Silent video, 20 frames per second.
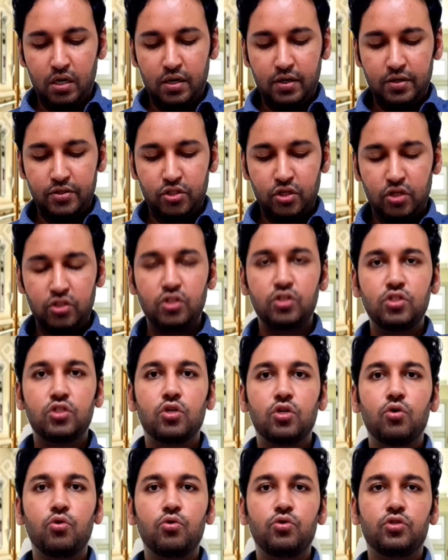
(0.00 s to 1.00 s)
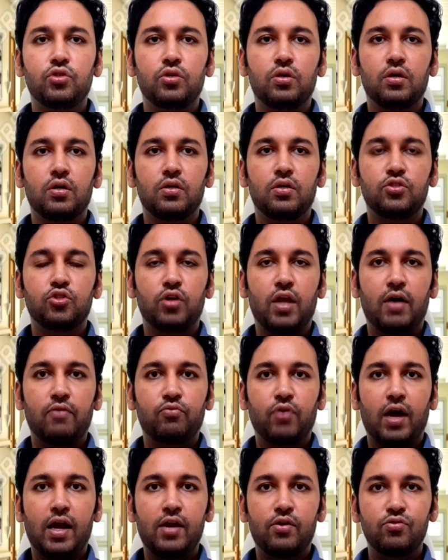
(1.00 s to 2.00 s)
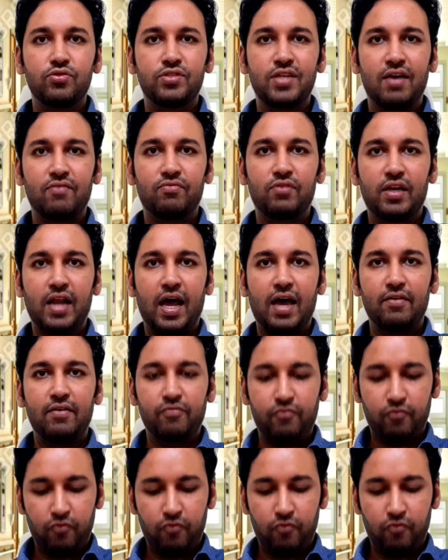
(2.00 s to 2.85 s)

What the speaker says: surgeons who should have tried to save the life.